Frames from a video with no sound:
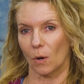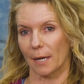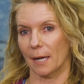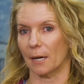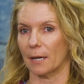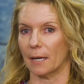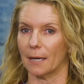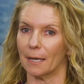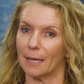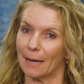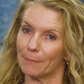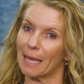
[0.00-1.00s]
one area,
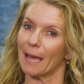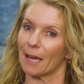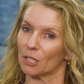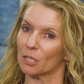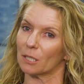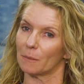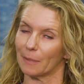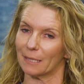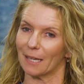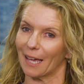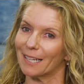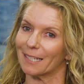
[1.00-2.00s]
it may actually be
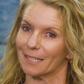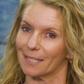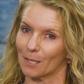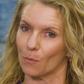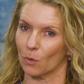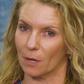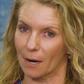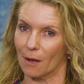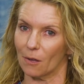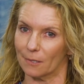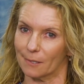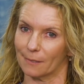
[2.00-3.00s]
tightness somewhere
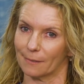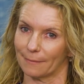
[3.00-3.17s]
else.